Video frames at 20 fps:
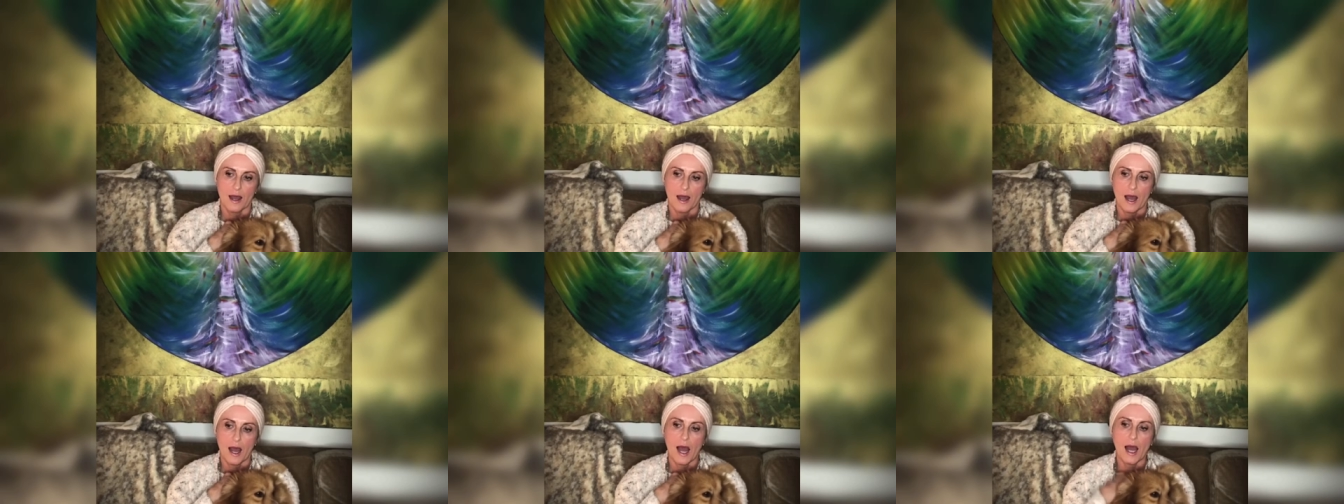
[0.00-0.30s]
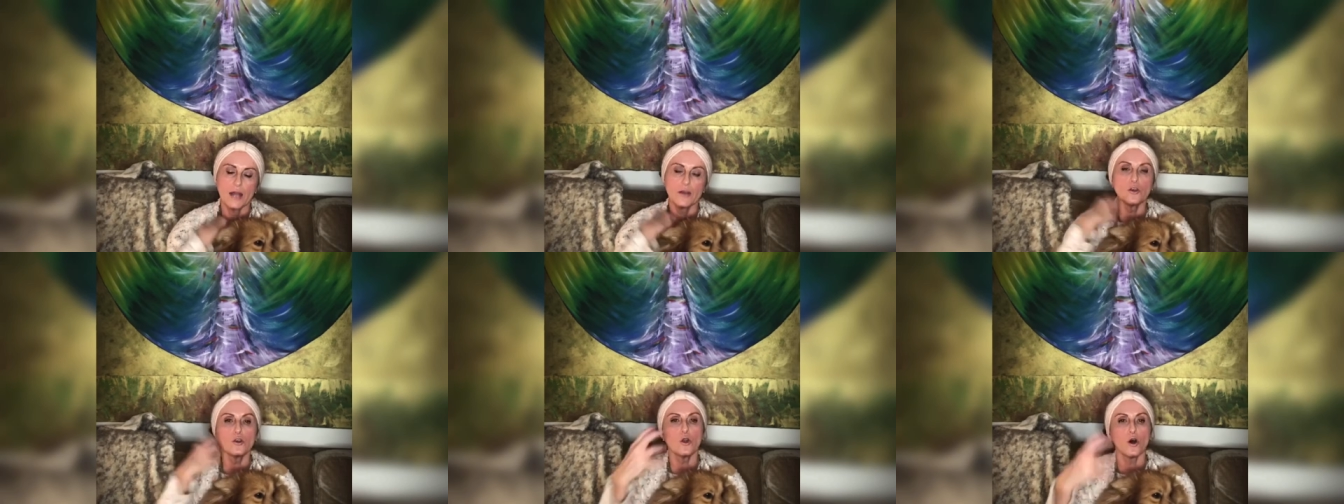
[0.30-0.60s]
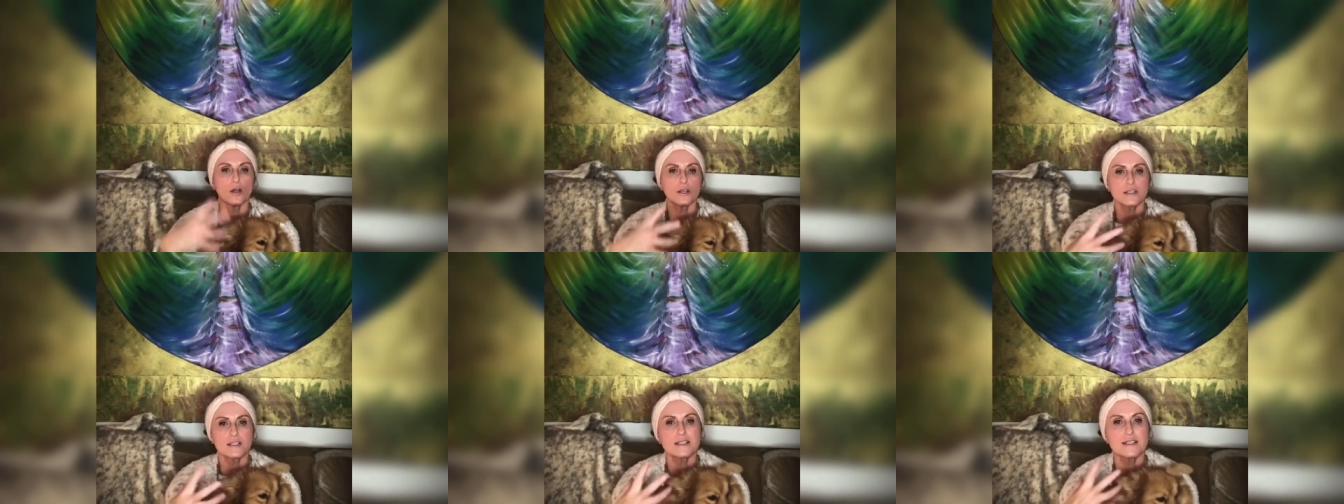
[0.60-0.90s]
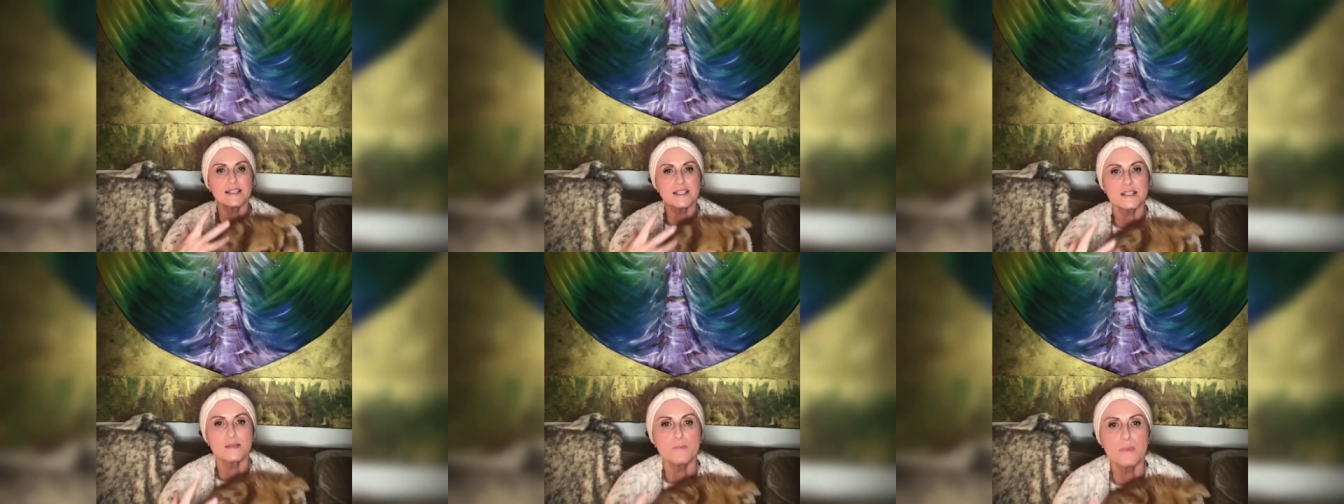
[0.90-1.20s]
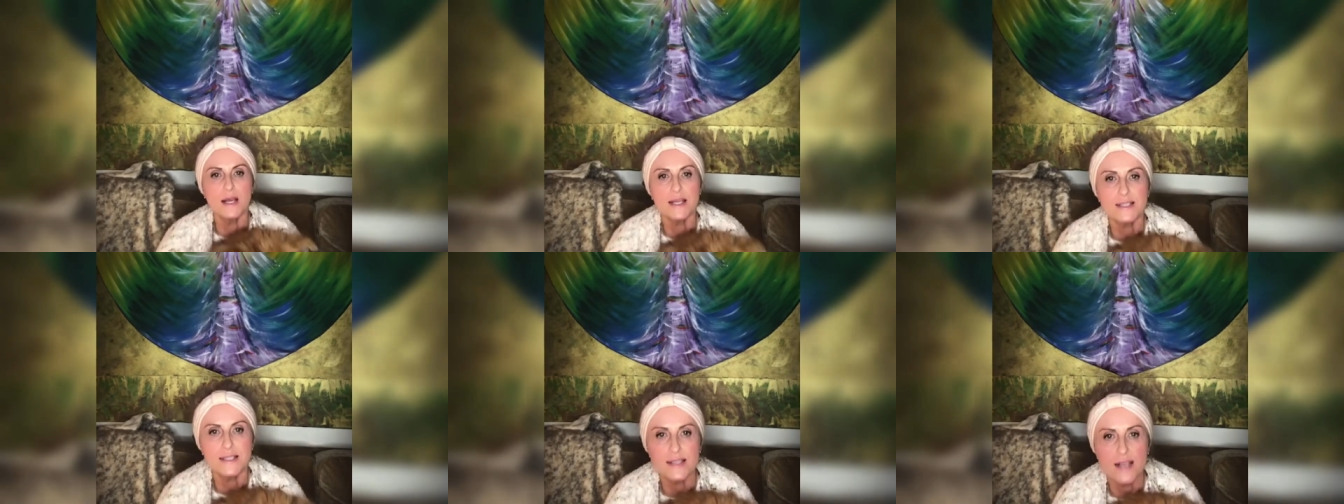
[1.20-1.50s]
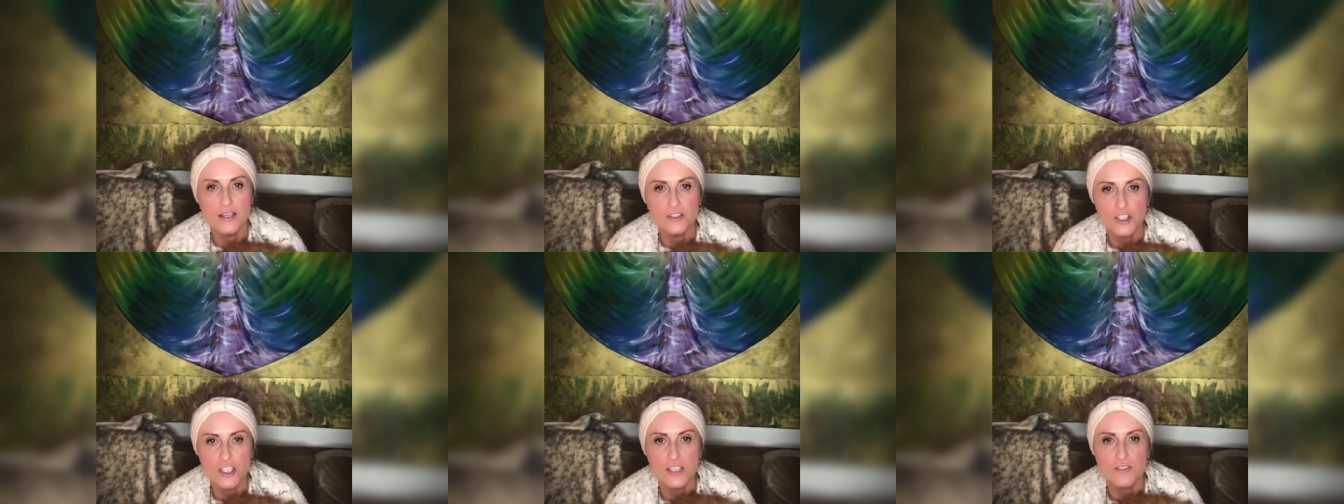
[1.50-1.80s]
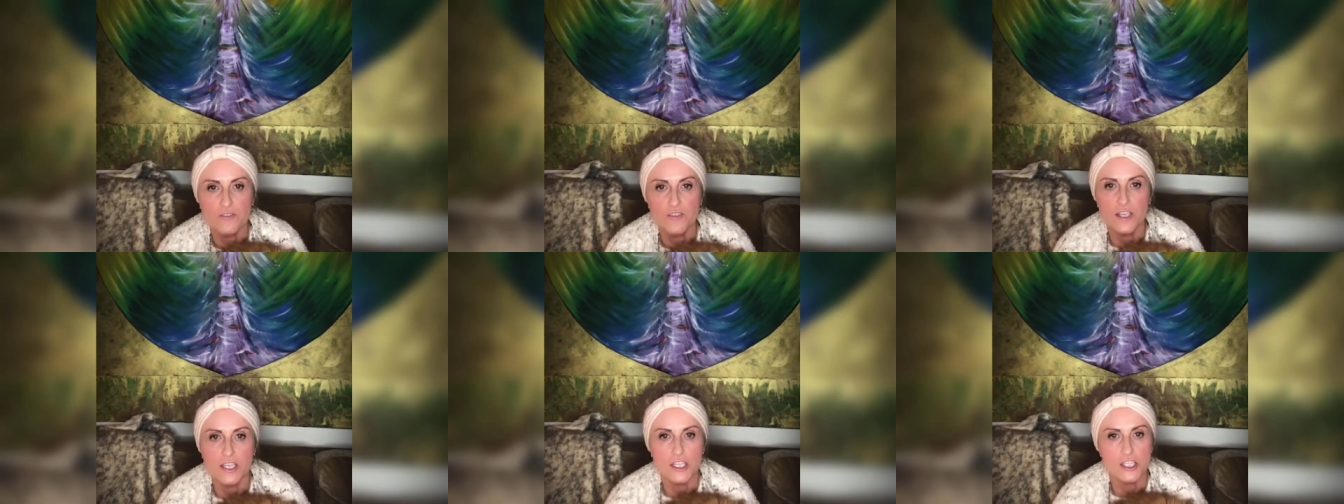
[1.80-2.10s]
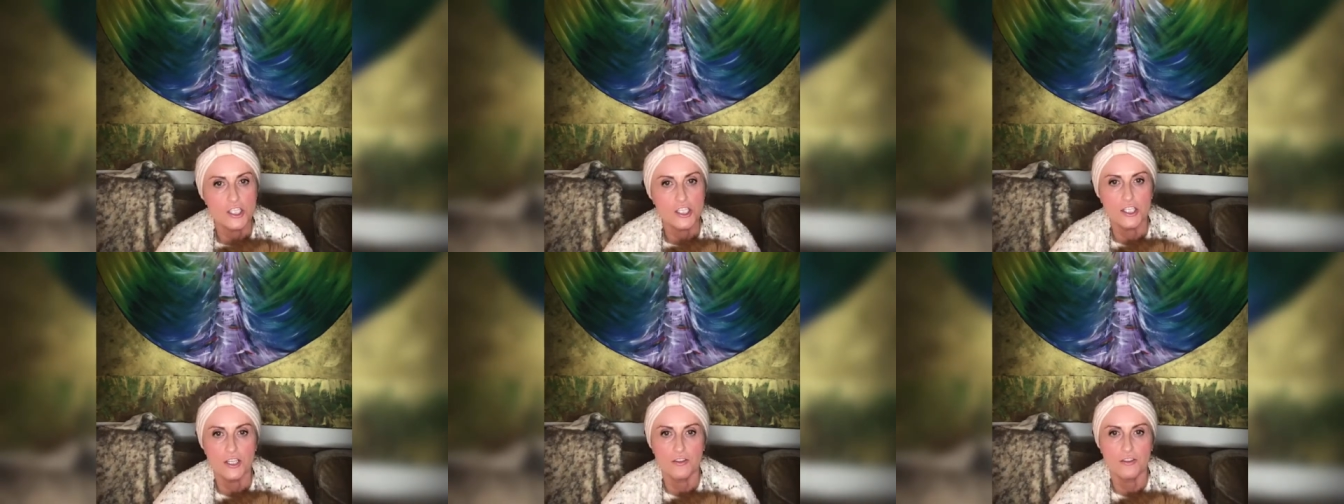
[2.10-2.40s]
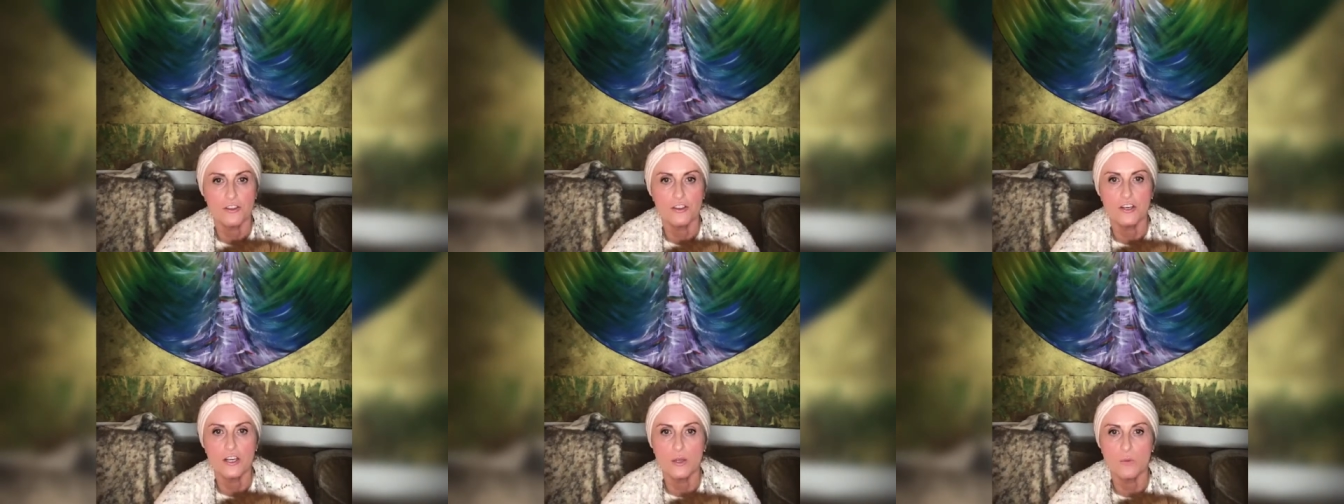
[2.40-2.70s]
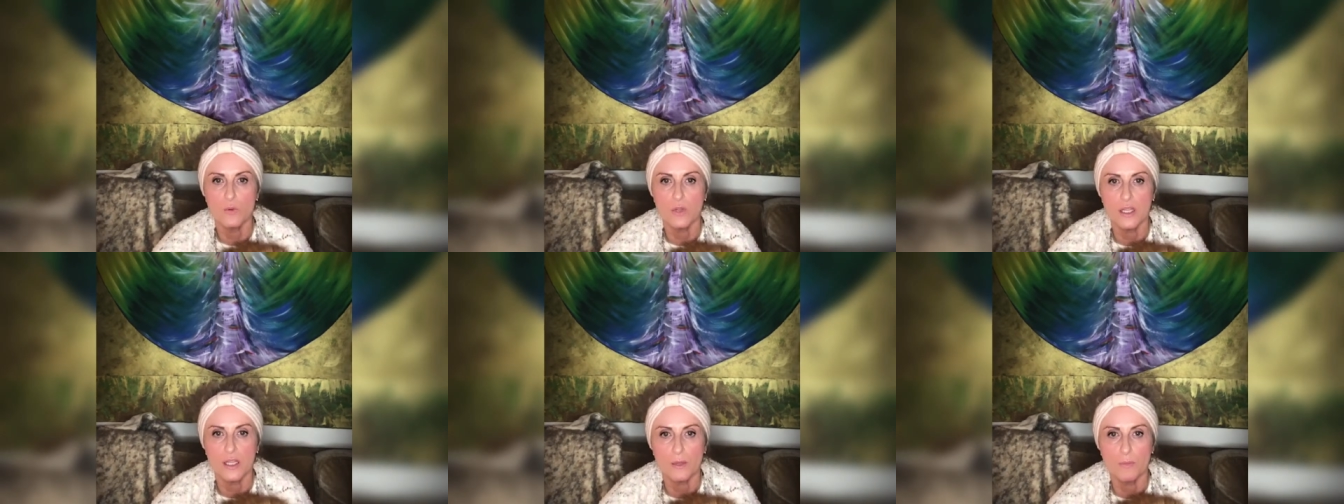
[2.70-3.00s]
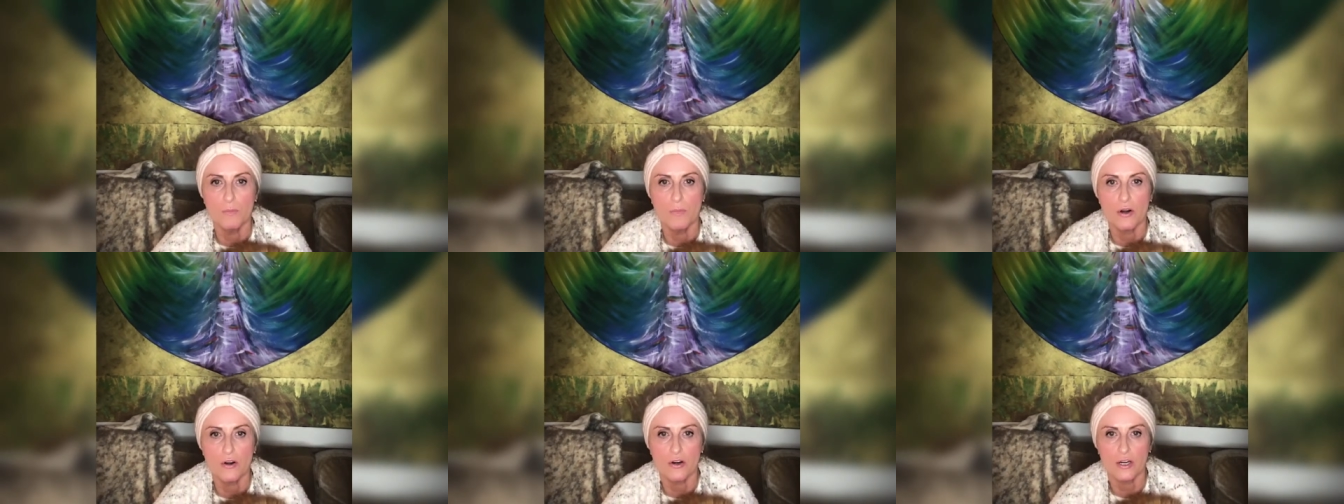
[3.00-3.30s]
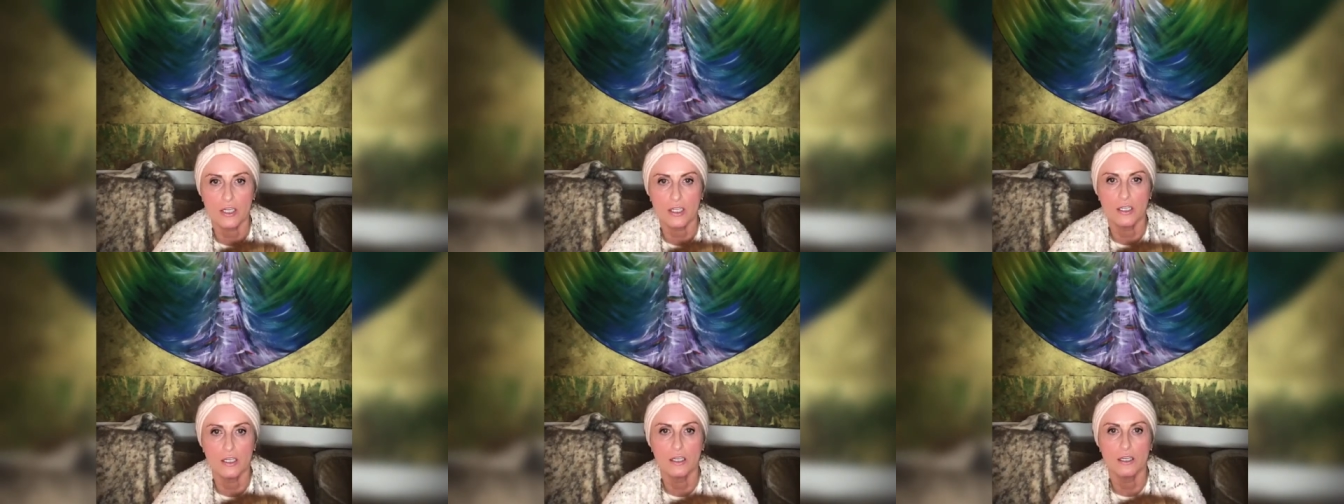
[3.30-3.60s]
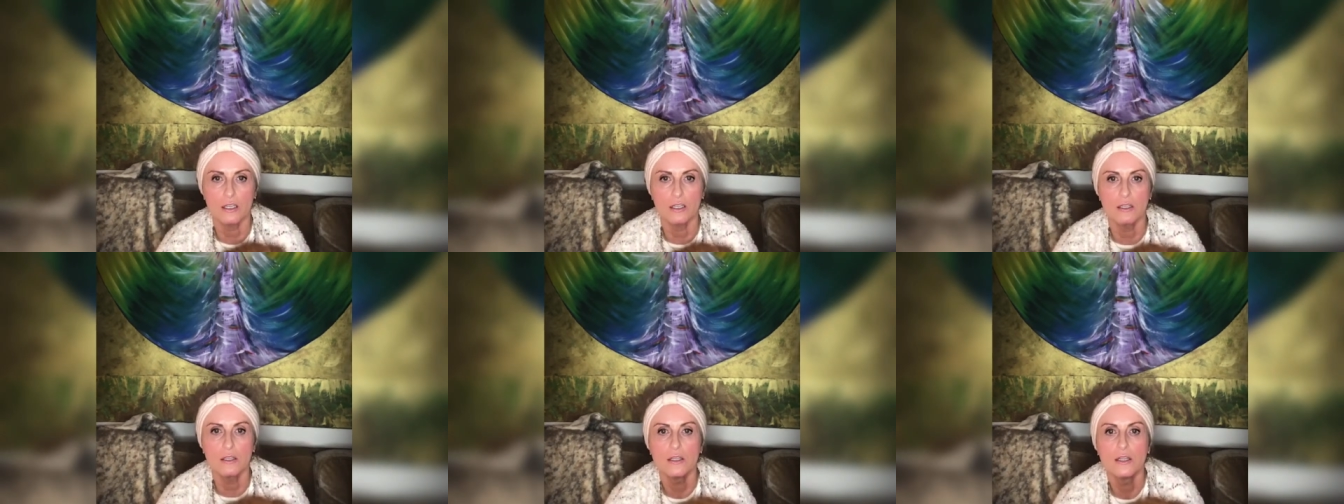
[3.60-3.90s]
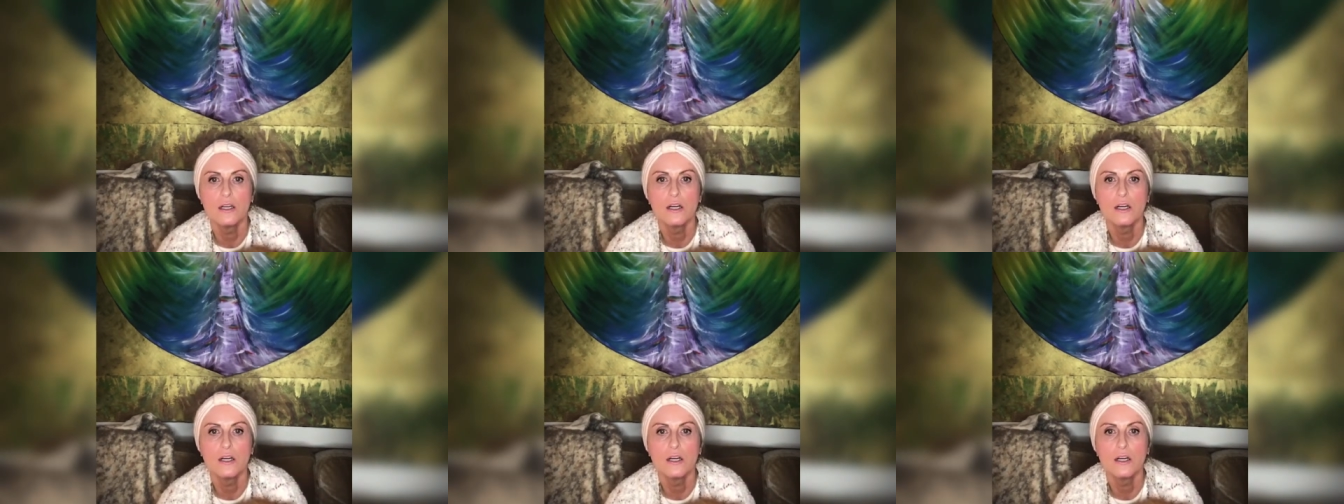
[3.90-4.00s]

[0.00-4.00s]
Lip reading: and not dismiss? I just finished a 3-week miracle